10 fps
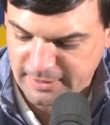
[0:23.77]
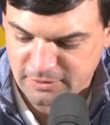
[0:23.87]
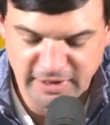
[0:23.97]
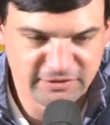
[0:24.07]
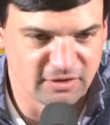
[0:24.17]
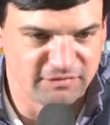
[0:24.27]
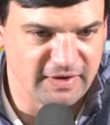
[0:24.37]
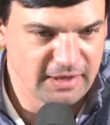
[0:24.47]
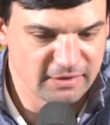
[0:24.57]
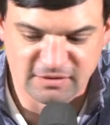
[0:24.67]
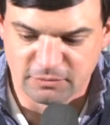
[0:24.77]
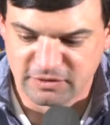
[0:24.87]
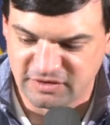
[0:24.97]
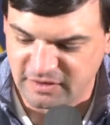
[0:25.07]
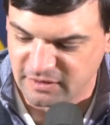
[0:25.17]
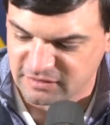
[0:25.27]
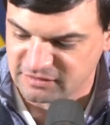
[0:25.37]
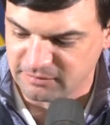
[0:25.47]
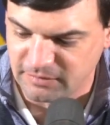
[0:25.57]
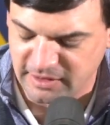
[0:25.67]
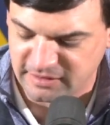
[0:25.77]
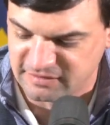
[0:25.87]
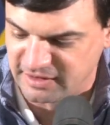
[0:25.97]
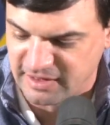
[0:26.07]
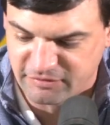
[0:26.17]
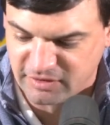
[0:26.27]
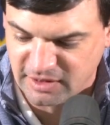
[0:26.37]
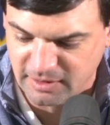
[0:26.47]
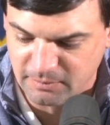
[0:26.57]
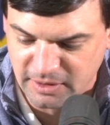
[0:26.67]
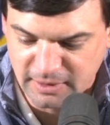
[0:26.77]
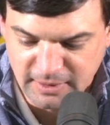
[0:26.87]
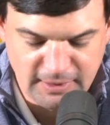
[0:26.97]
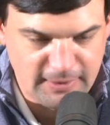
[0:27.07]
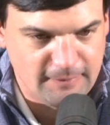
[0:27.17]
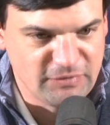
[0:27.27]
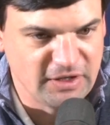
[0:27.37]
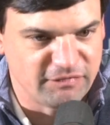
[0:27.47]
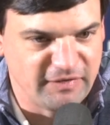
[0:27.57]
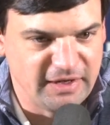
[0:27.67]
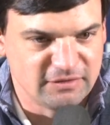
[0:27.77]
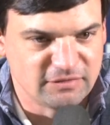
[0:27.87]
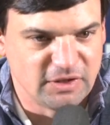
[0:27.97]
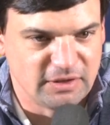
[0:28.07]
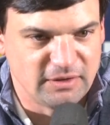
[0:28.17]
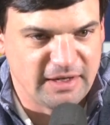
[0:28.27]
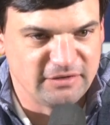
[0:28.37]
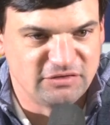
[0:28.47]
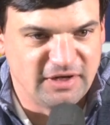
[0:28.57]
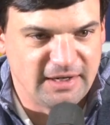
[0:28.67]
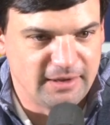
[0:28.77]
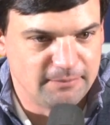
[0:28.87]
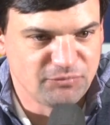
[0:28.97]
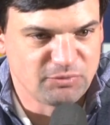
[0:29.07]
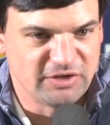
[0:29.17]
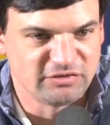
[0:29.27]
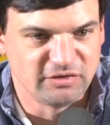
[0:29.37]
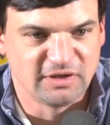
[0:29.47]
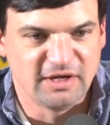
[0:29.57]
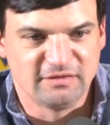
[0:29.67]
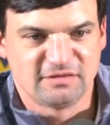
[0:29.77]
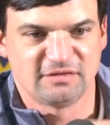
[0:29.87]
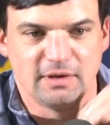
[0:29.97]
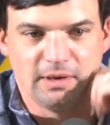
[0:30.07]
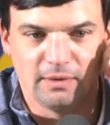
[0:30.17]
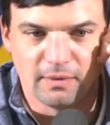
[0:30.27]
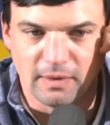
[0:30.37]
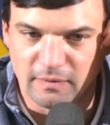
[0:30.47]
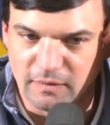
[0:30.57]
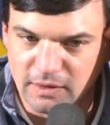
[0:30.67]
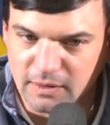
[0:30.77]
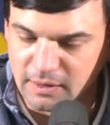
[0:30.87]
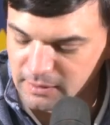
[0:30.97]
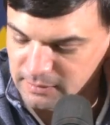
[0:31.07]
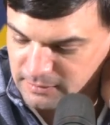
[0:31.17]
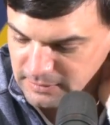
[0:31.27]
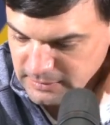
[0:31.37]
Credit to our fans. I want to say this. I didn't say it after the game, but I think our fans have done a nice job, especially the Kansas State and the